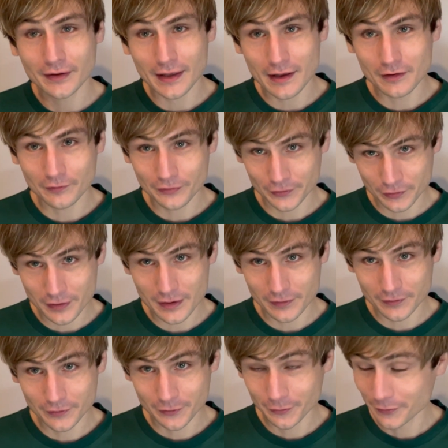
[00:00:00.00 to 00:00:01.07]
getting off the train
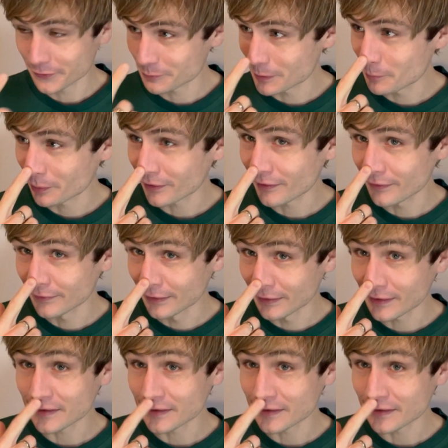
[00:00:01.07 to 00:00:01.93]
and talking to my partner,